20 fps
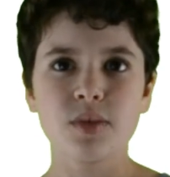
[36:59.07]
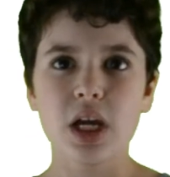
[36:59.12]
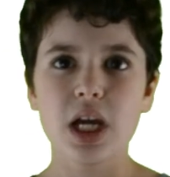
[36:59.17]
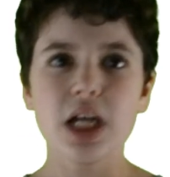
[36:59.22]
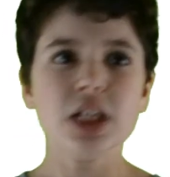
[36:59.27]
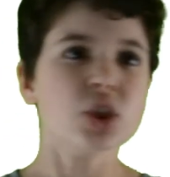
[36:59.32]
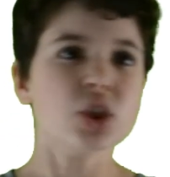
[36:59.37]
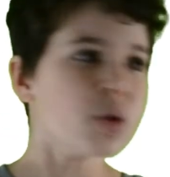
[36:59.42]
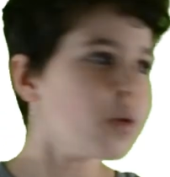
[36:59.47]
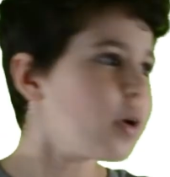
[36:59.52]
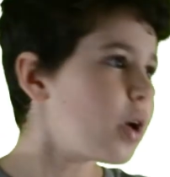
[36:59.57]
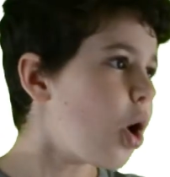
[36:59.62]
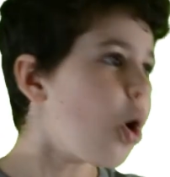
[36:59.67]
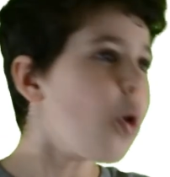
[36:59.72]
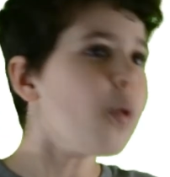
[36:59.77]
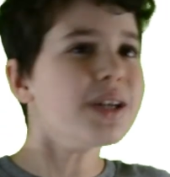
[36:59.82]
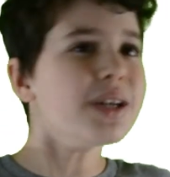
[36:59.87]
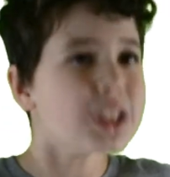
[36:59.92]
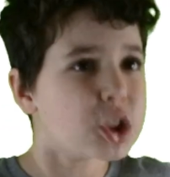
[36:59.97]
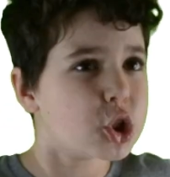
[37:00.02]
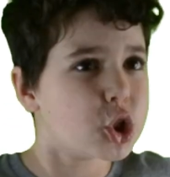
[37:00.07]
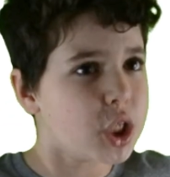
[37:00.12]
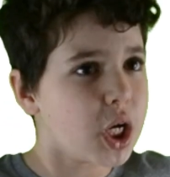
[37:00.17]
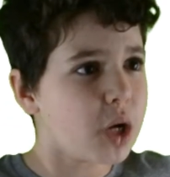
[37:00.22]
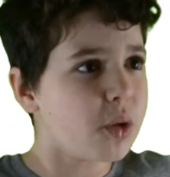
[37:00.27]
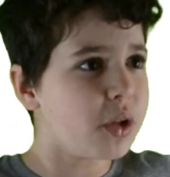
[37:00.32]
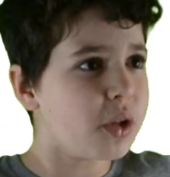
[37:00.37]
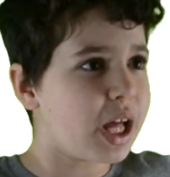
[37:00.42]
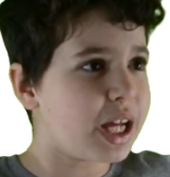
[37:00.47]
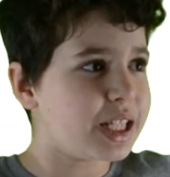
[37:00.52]
And so it always
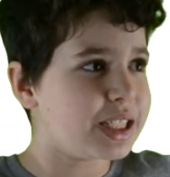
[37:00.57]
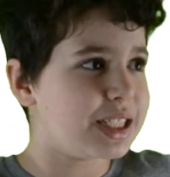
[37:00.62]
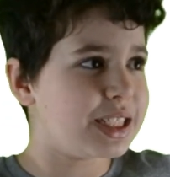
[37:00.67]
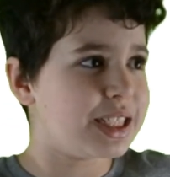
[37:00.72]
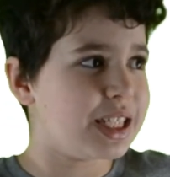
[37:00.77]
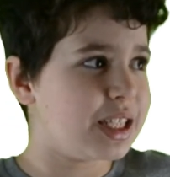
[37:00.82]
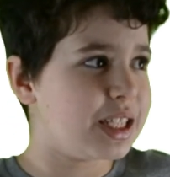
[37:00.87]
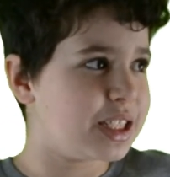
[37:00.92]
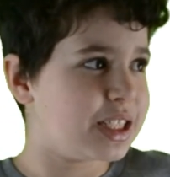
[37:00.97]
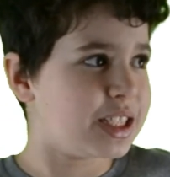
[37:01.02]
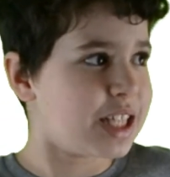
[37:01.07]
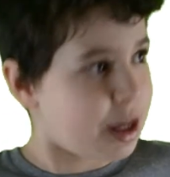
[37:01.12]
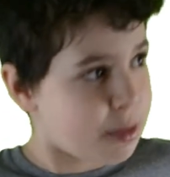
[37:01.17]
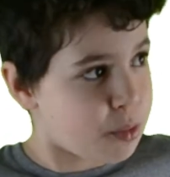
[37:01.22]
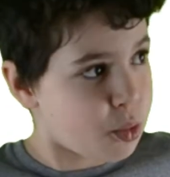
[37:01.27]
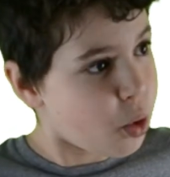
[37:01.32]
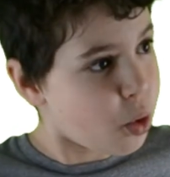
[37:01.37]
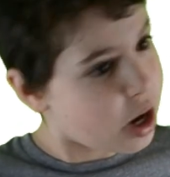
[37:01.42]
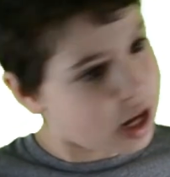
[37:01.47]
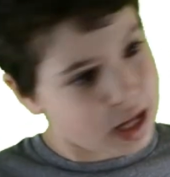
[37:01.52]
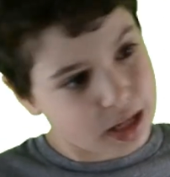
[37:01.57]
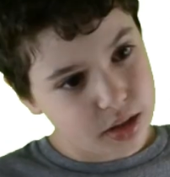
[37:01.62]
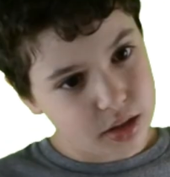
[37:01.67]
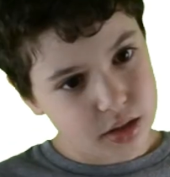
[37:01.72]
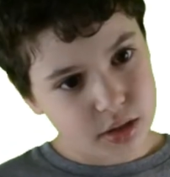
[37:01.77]
generalizes in the same way.